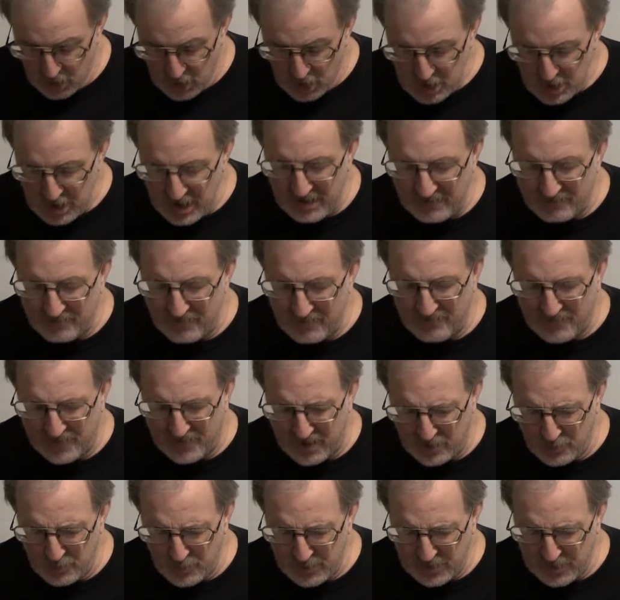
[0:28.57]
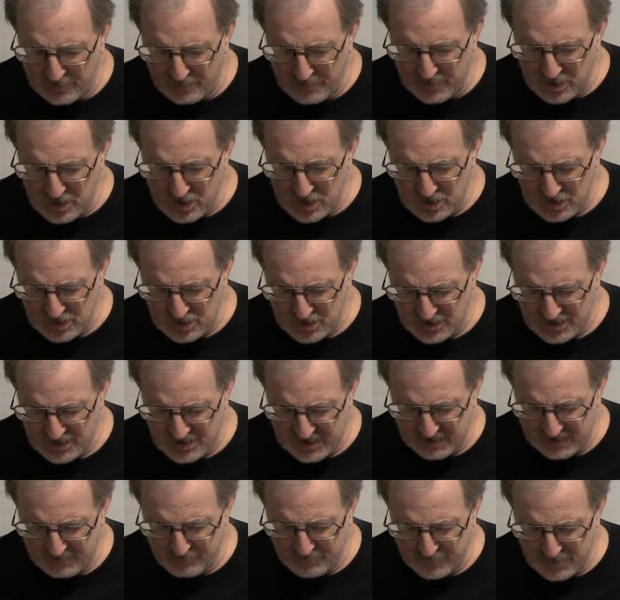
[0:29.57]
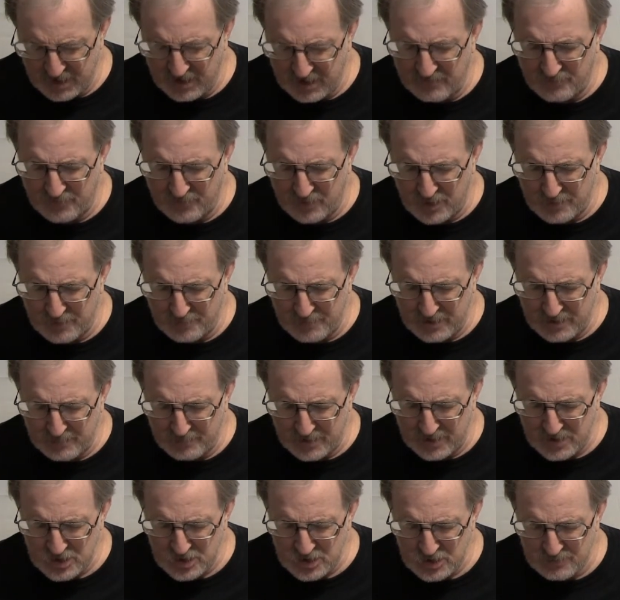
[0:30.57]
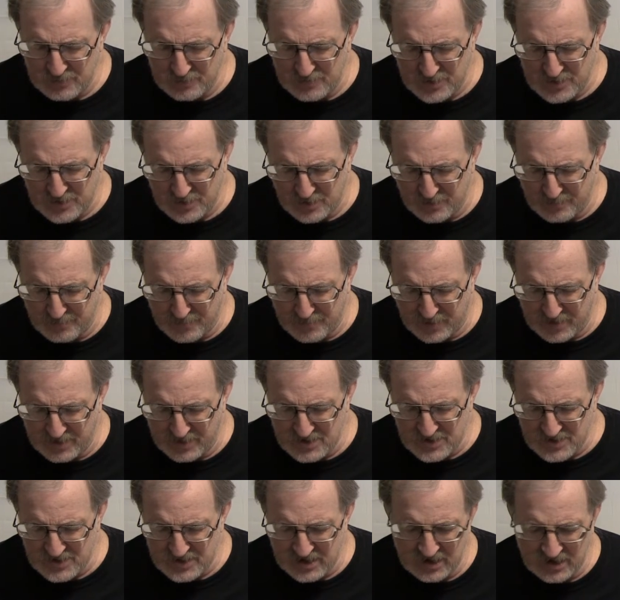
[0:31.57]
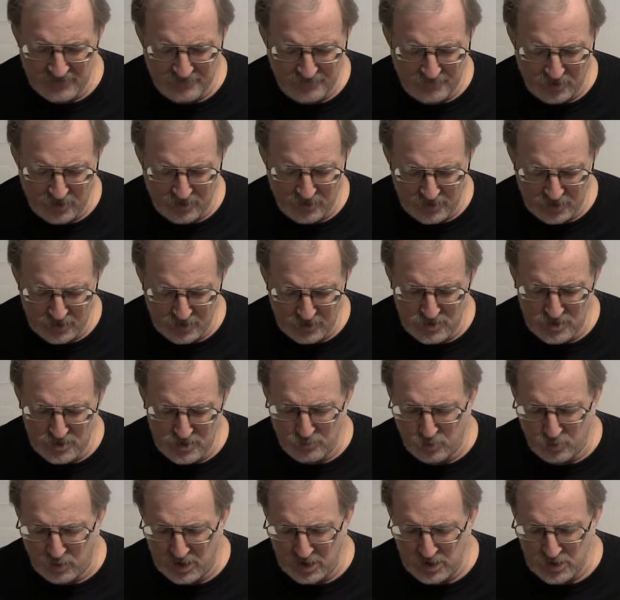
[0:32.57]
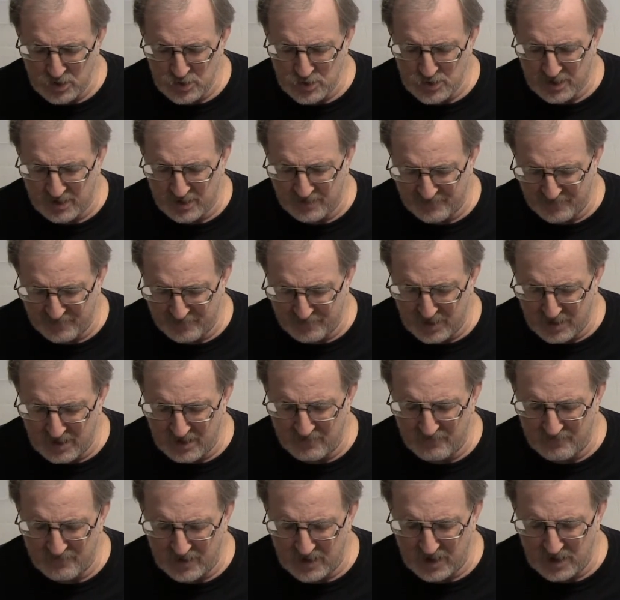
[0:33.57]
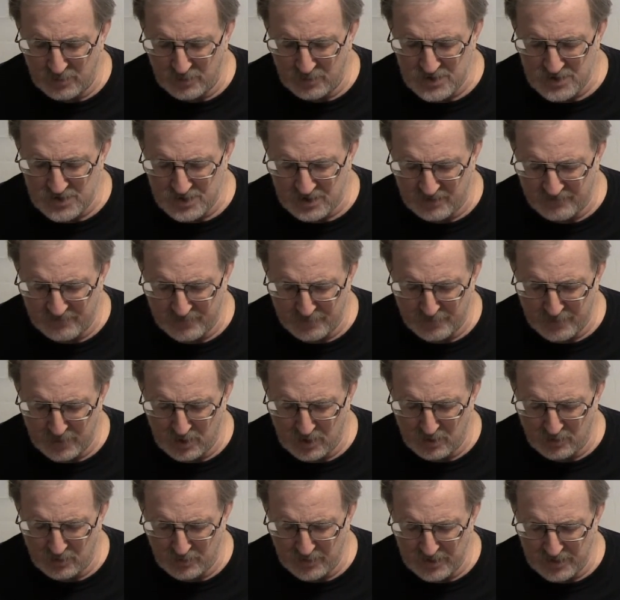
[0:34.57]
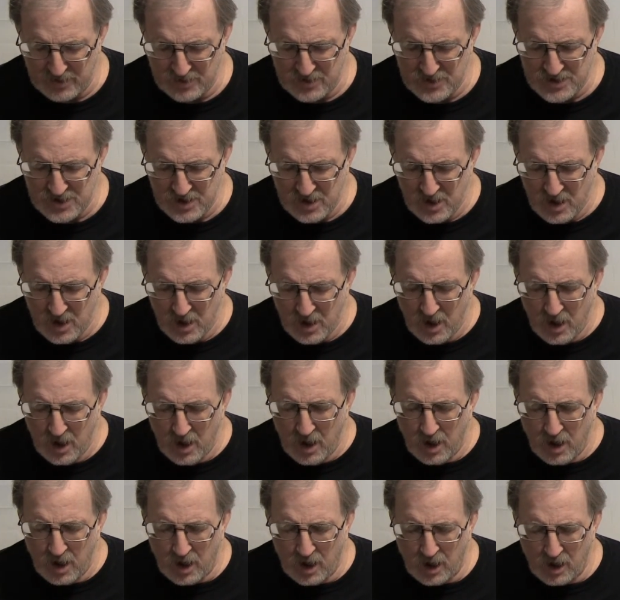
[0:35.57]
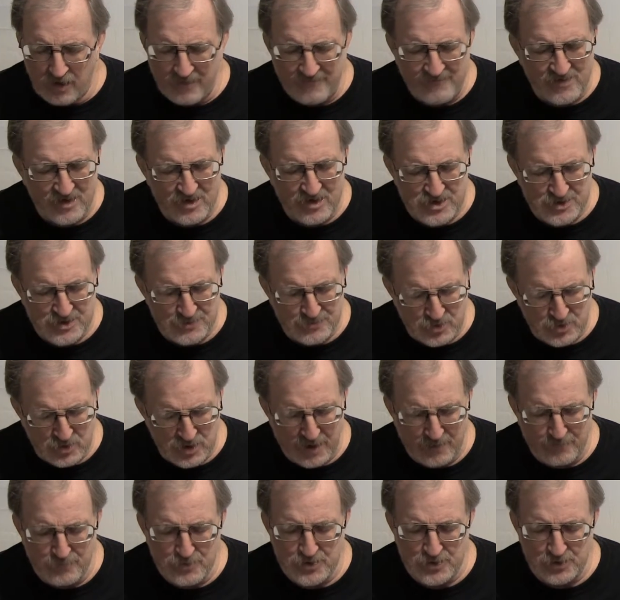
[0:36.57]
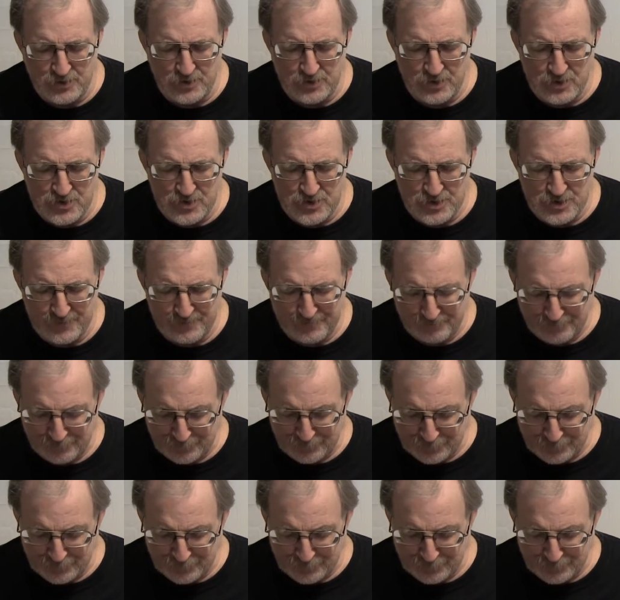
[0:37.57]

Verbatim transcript: Dear Heavenly Father, we come to you in Jesus' name. Thank you for all the many blessings you bestowed upon us. Thank you for all the YouTube watchers, all of our blog followers, all of our blog readers, all of our subscribers on YouTube.